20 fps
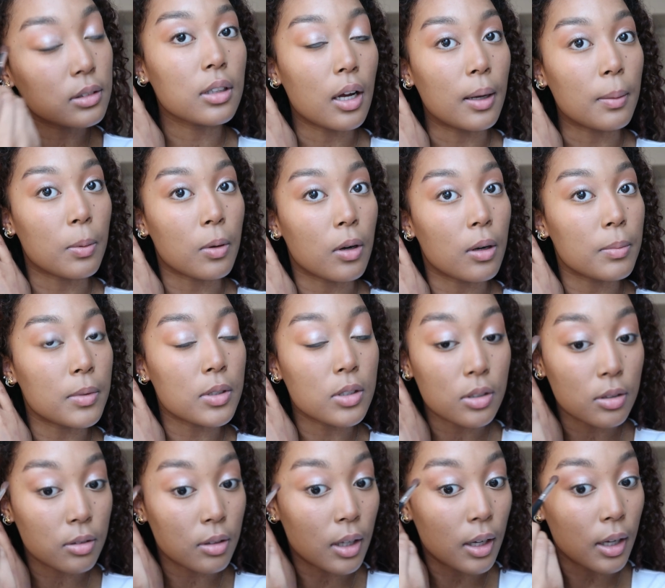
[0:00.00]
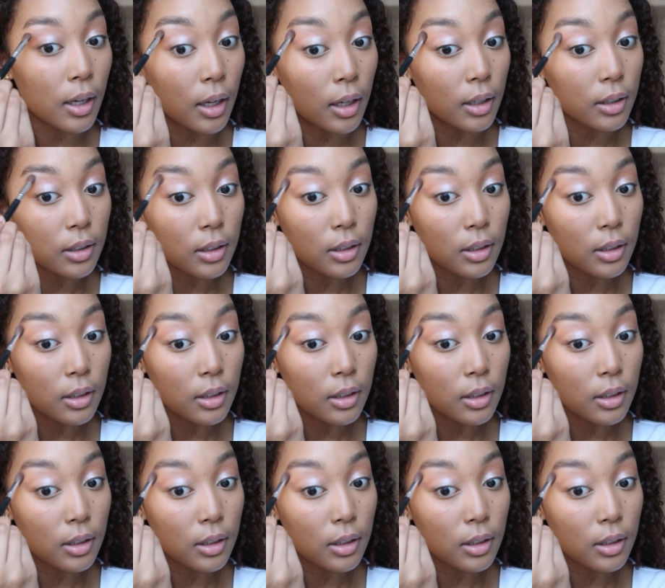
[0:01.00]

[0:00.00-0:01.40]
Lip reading: I promise you that.